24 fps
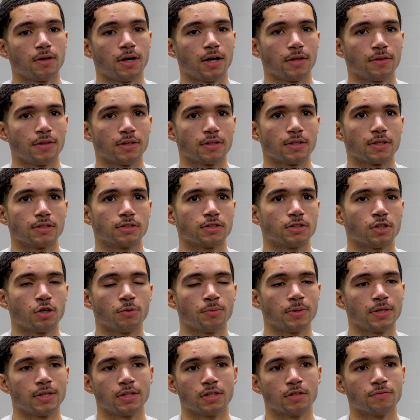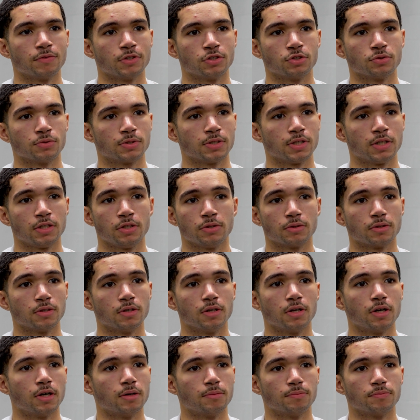I think there's so many individuals here you
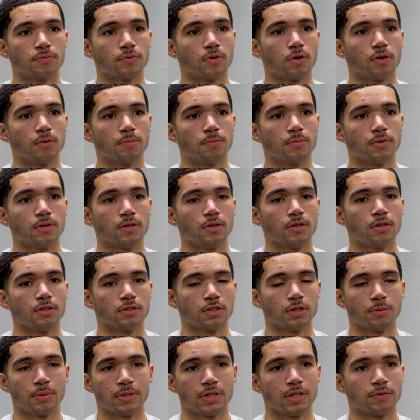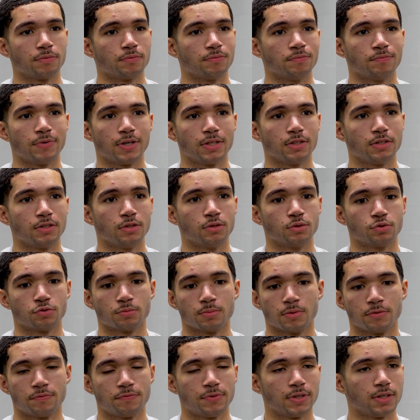can learn from, so many different venues,
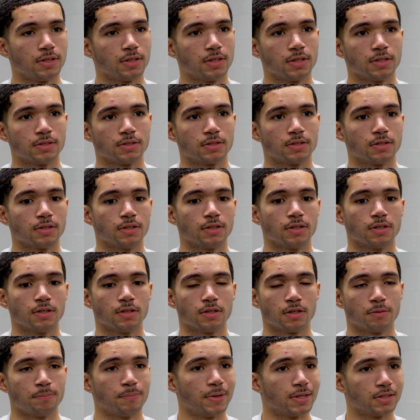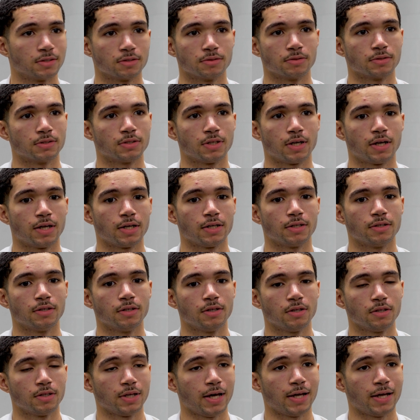from the fitness to the mental side.